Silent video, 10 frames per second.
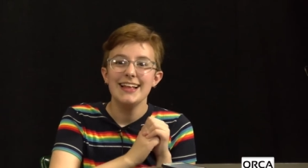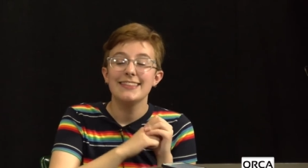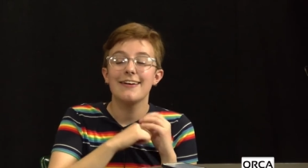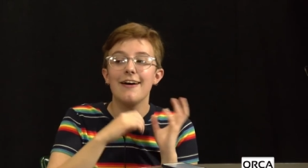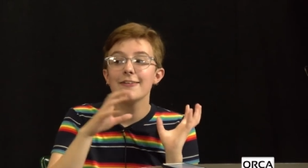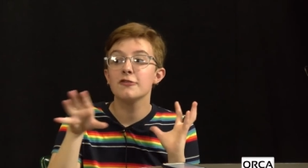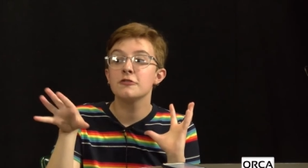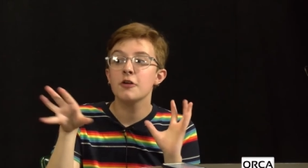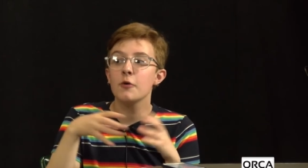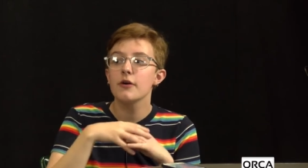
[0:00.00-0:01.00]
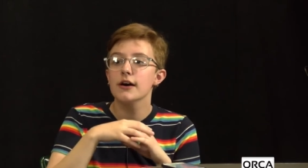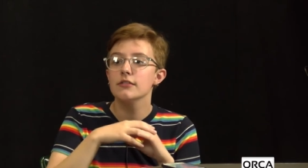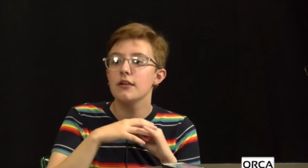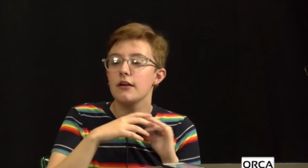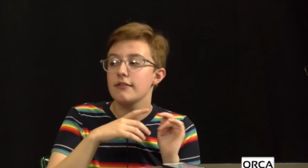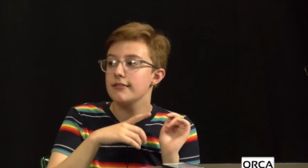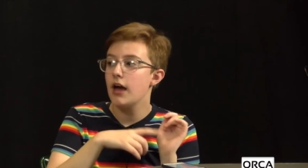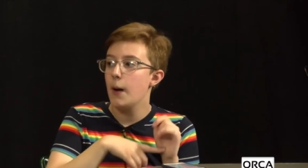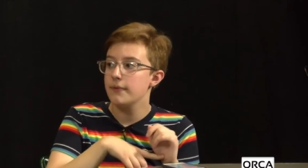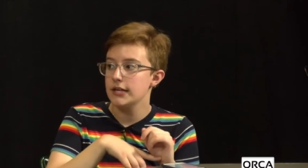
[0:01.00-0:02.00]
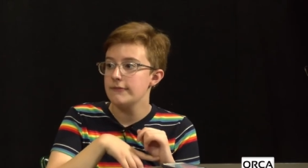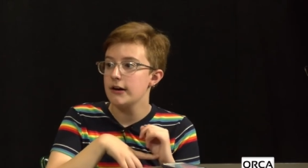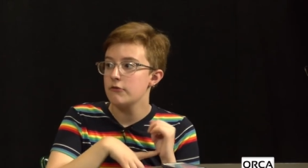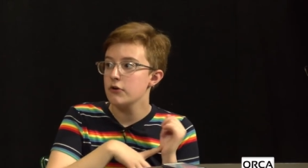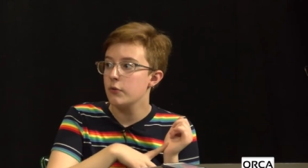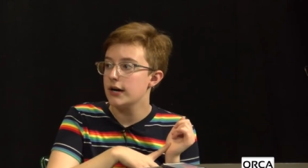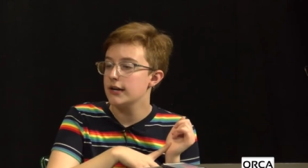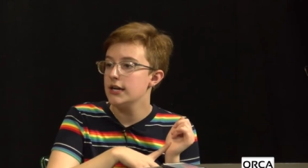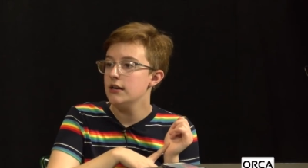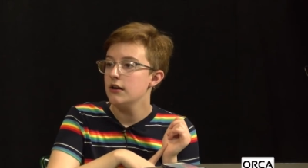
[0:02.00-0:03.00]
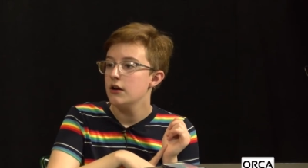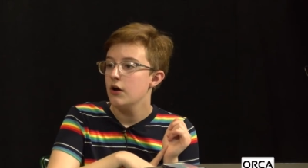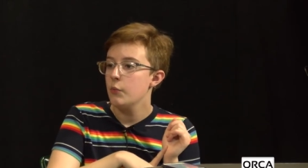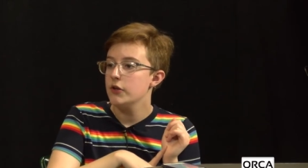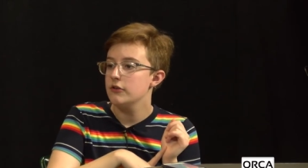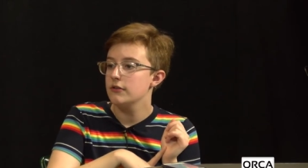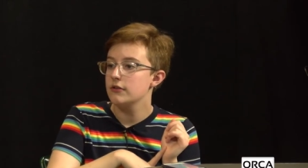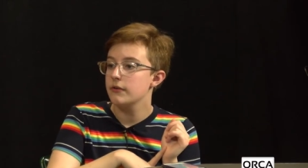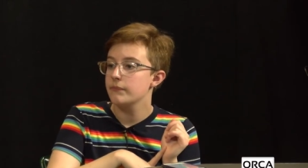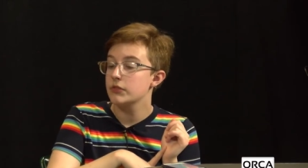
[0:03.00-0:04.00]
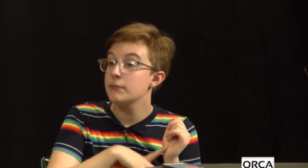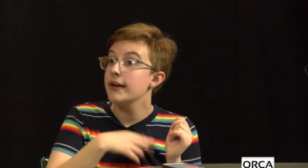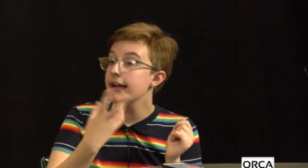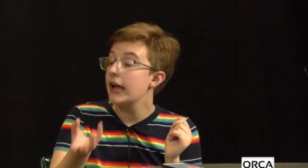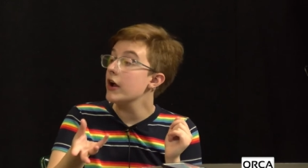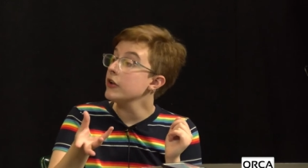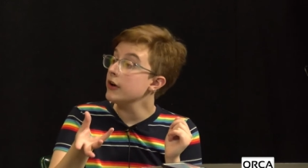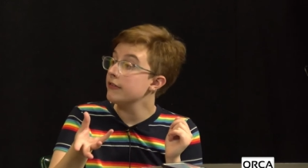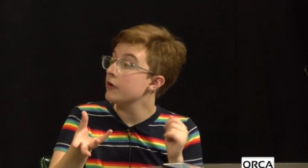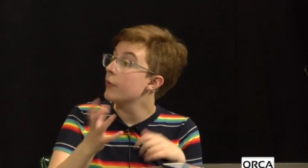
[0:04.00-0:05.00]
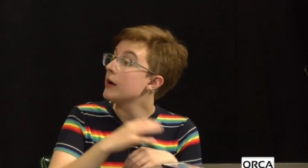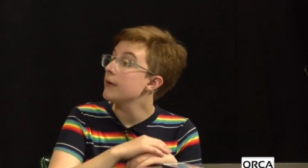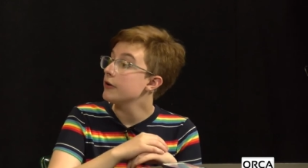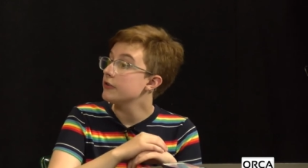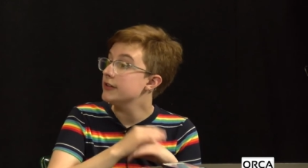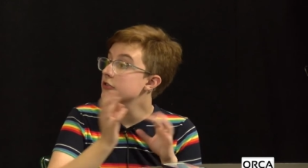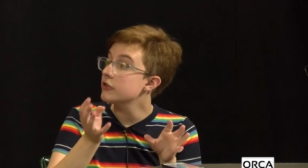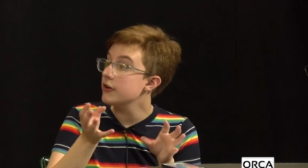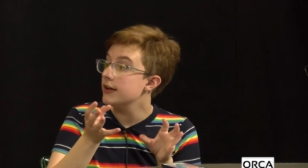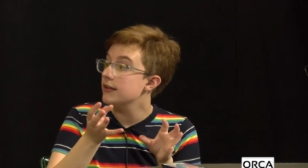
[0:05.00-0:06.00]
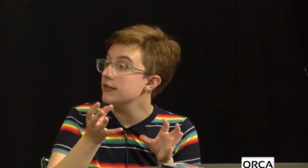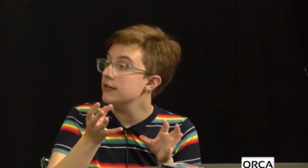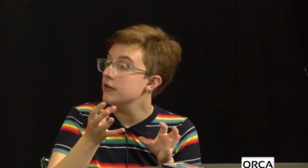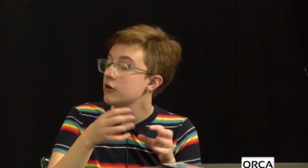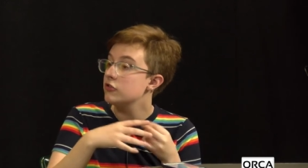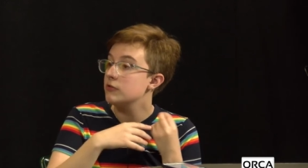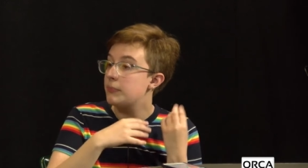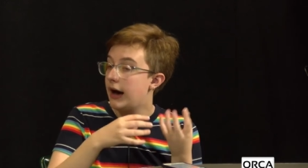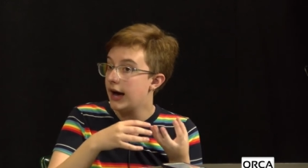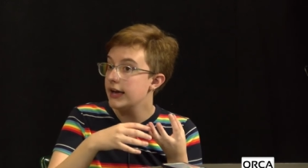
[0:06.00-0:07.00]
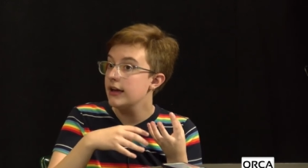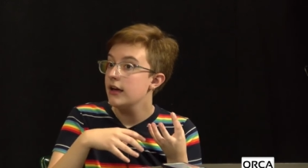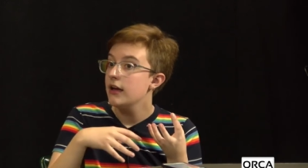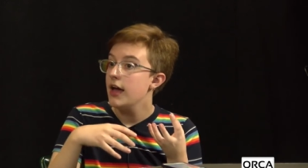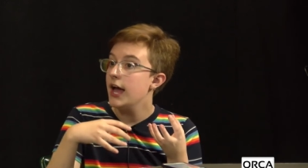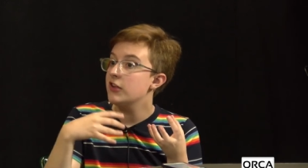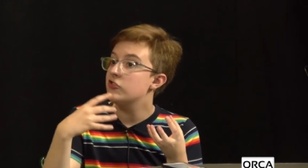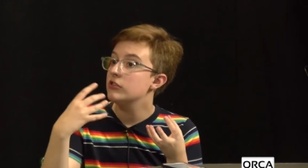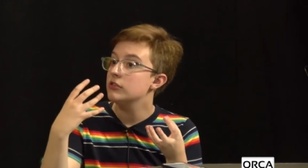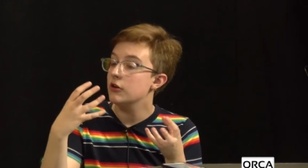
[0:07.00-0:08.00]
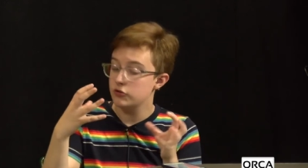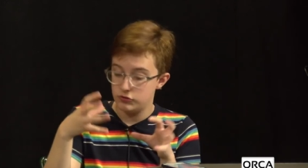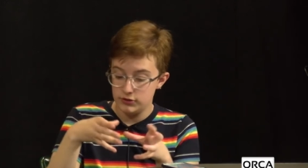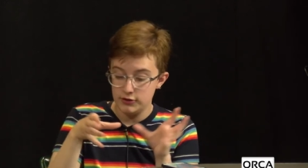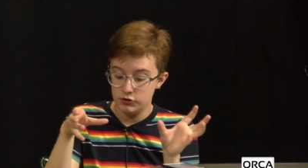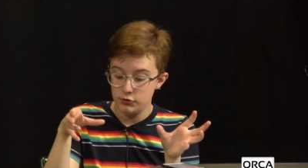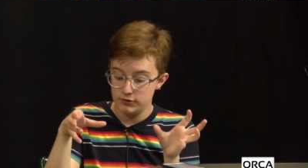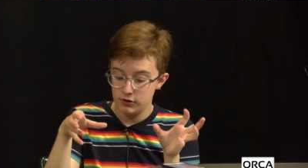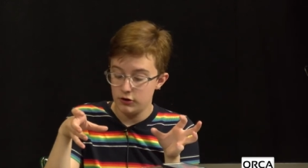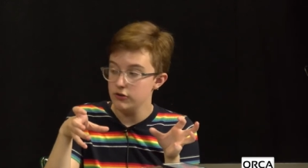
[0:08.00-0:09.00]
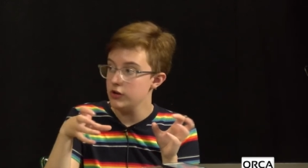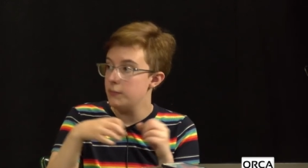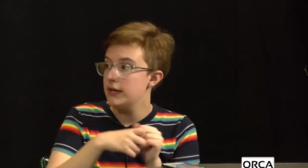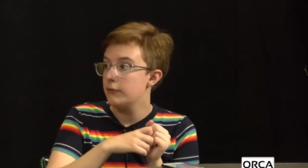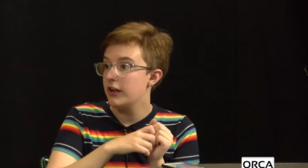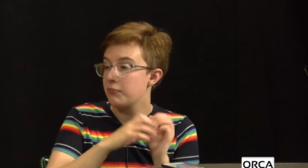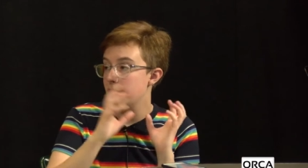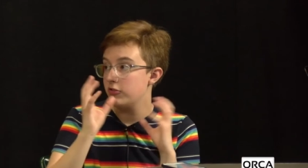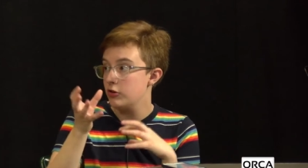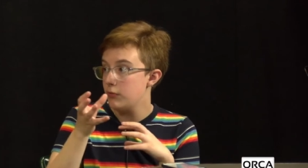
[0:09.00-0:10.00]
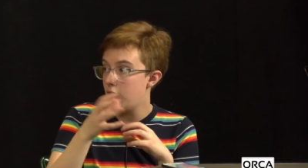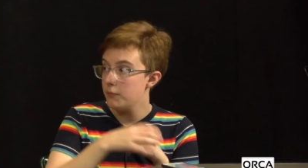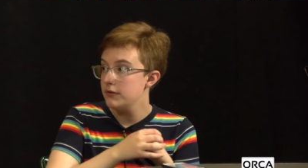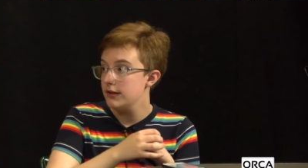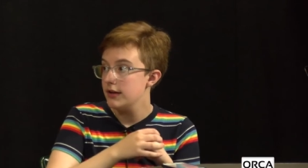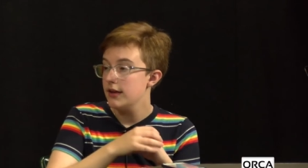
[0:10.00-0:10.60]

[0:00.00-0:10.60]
They're all so good. There's the upside of unrequited, which is the main character isn't queer, but her sister is. She's bi, and she, those these two girls are being raised by these two moms,